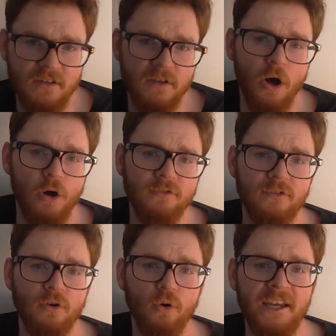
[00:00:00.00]
Nicole's
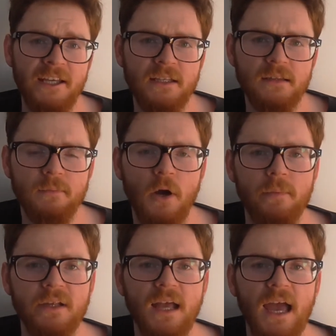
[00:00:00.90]
the queen at the
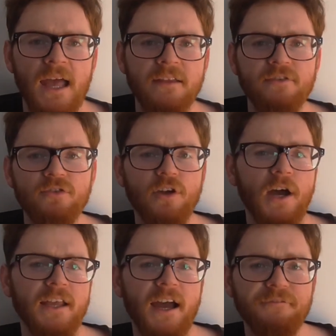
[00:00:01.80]
moment, and you
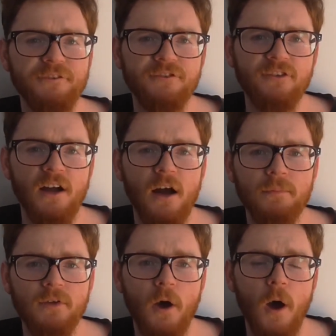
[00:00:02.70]
kind of have to suck
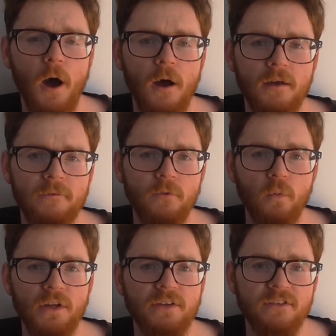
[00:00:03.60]
up to her if you
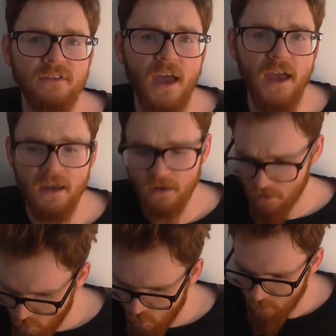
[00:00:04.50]
want to stay.
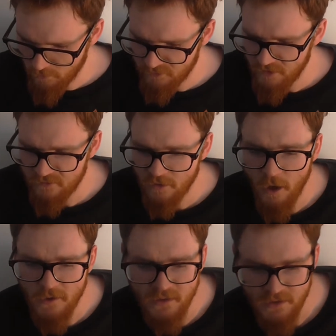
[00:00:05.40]
Will says to
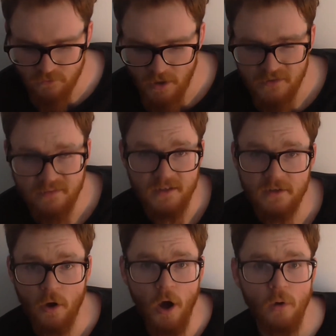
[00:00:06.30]
her that he'd rather see
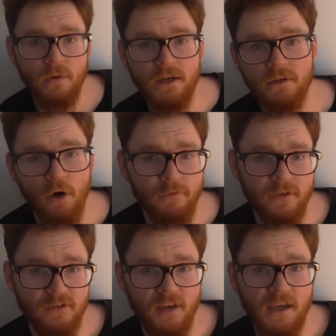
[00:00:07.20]
her win
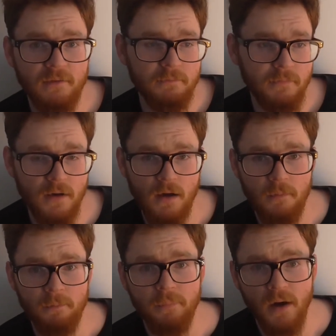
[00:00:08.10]
over, say,
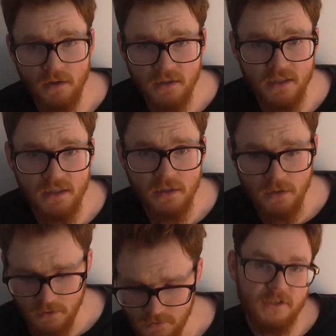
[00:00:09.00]
a Bunky.
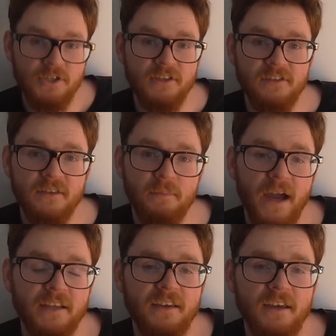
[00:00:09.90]
She says
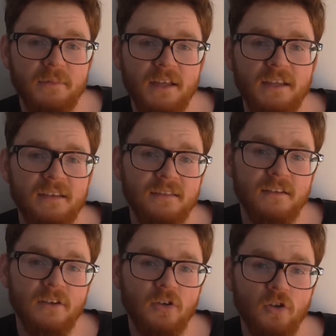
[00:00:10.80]
back to him that he's
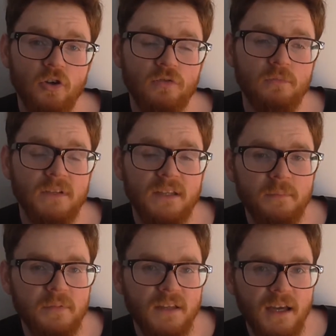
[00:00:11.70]
a good
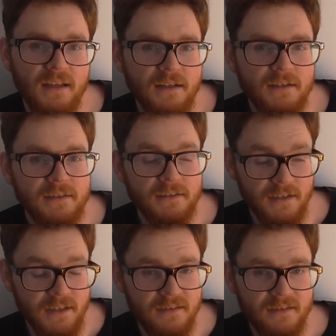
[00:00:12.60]
manipulator.
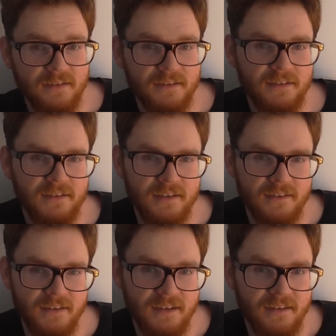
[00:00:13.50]
Yes
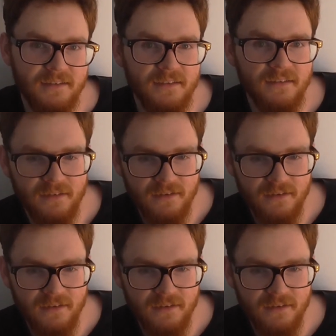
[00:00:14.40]
he is.